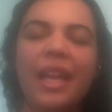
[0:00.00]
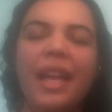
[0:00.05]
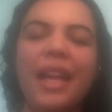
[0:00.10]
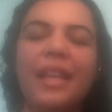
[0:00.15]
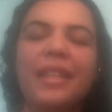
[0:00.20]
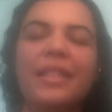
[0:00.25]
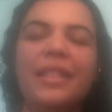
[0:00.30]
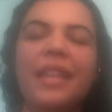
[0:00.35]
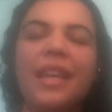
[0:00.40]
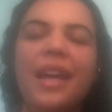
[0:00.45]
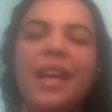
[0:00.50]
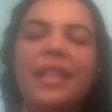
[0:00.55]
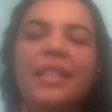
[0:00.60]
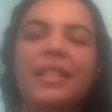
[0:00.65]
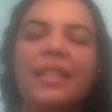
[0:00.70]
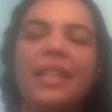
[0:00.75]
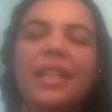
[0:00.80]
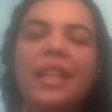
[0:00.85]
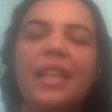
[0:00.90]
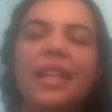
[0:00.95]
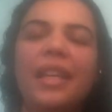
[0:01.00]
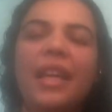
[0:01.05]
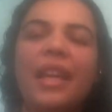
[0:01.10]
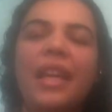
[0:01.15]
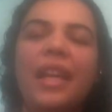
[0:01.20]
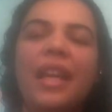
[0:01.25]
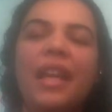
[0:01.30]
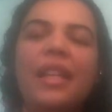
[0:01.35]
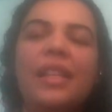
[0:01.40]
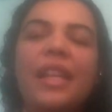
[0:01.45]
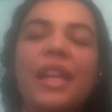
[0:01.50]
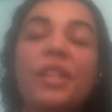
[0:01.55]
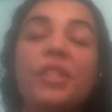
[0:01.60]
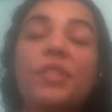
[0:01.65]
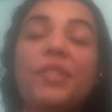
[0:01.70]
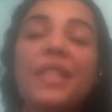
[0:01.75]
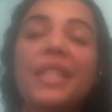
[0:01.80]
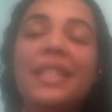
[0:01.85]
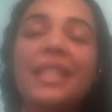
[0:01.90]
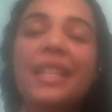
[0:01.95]
as that
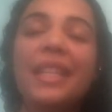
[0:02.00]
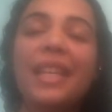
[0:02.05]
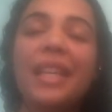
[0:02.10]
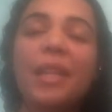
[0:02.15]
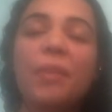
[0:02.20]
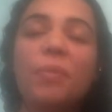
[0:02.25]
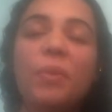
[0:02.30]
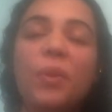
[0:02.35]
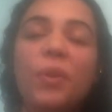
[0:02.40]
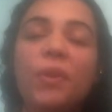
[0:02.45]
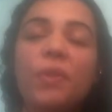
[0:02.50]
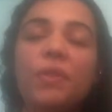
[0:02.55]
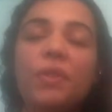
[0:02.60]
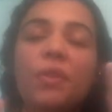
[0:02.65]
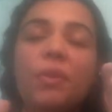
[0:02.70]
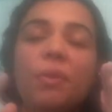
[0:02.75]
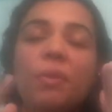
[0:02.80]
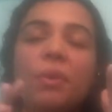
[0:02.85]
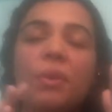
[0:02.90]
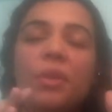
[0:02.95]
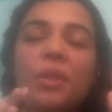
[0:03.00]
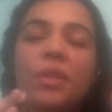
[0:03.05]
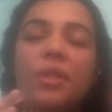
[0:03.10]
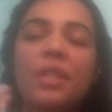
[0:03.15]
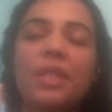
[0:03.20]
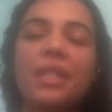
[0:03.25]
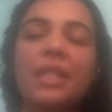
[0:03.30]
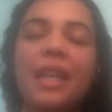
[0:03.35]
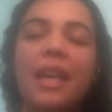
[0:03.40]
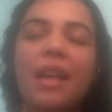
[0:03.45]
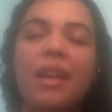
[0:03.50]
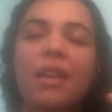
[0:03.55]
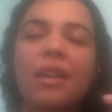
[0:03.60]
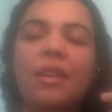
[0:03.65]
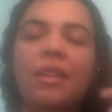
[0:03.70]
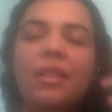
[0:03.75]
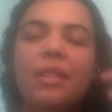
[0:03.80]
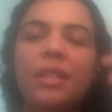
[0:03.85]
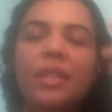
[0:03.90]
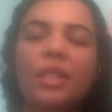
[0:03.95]
electricity moves through your
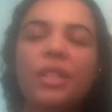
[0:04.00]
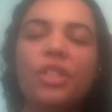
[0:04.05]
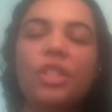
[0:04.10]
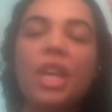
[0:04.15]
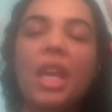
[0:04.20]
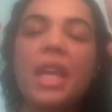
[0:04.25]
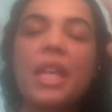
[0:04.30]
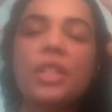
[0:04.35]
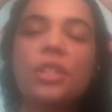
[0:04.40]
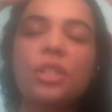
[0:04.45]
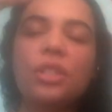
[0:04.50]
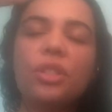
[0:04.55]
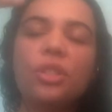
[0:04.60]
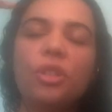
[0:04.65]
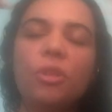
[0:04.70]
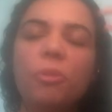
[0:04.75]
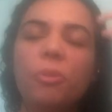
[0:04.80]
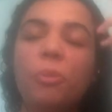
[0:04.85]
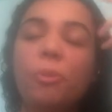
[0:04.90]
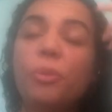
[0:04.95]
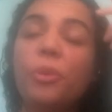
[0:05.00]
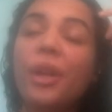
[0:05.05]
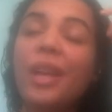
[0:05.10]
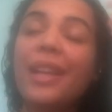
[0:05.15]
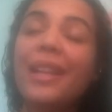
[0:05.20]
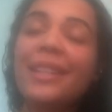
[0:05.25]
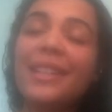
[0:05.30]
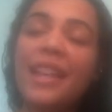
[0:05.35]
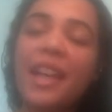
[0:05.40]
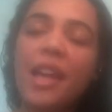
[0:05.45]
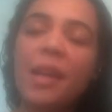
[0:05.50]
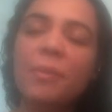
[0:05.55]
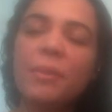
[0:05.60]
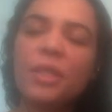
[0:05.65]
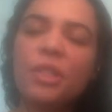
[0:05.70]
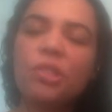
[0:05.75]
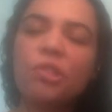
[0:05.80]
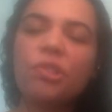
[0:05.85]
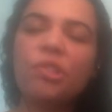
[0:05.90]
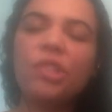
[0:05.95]
cells. It changes your brain
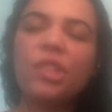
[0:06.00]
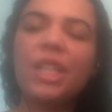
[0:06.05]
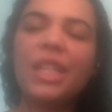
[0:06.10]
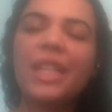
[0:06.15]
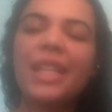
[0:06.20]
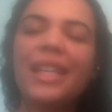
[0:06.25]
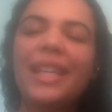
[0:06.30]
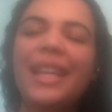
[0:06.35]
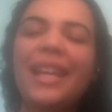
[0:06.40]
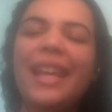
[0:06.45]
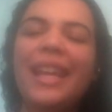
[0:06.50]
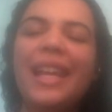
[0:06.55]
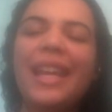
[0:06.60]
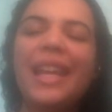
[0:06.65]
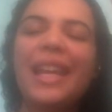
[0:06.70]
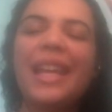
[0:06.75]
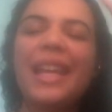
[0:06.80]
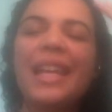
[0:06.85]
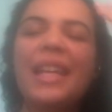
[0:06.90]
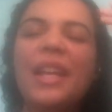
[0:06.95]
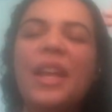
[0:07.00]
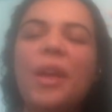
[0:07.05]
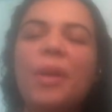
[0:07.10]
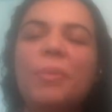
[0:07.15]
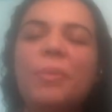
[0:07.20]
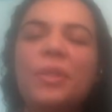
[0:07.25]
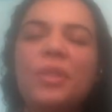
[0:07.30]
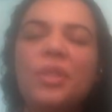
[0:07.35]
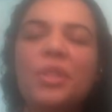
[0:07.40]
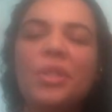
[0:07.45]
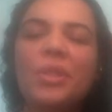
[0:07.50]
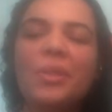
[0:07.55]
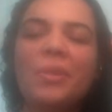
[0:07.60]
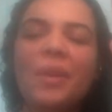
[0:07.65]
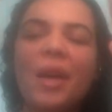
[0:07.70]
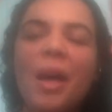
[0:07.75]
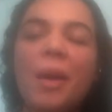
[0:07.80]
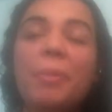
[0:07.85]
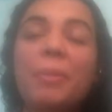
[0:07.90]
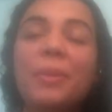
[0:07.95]
chemistry. It helps to
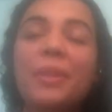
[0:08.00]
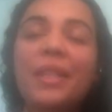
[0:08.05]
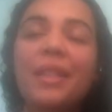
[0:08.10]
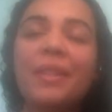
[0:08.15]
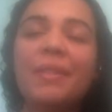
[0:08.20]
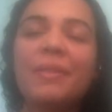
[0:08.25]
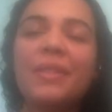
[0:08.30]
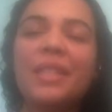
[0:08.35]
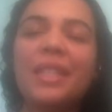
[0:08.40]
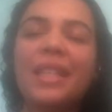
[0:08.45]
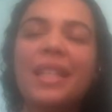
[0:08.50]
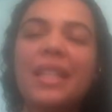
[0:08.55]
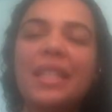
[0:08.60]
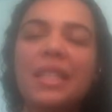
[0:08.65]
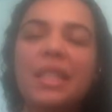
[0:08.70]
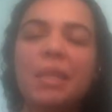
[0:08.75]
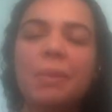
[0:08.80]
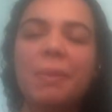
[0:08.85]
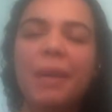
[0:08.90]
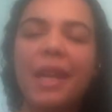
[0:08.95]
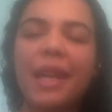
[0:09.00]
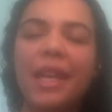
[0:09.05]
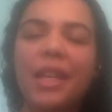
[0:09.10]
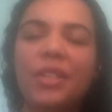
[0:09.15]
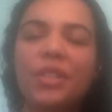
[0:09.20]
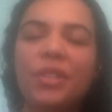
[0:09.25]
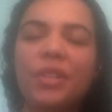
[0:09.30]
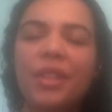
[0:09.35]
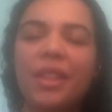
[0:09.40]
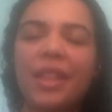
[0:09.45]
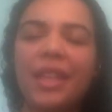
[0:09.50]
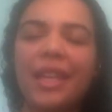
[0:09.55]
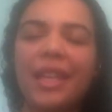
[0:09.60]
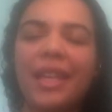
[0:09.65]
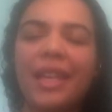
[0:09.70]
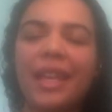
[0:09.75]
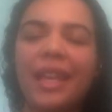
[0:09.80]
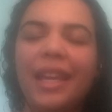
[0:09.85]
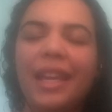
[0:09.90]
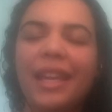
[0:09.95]
uplift and expand your
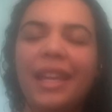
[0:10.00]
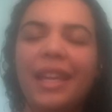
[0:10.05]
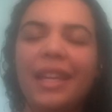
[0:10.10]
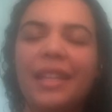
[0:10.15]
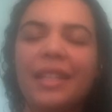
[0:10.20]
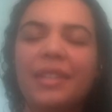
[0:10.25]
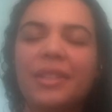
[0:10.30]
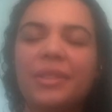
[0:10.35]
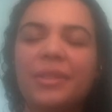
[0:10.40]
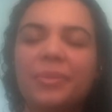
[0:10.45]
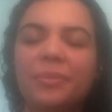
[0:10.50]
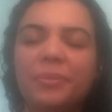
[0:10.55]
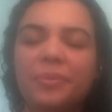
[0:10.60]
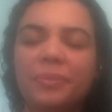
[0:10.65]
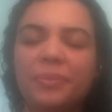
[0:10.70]
thinking.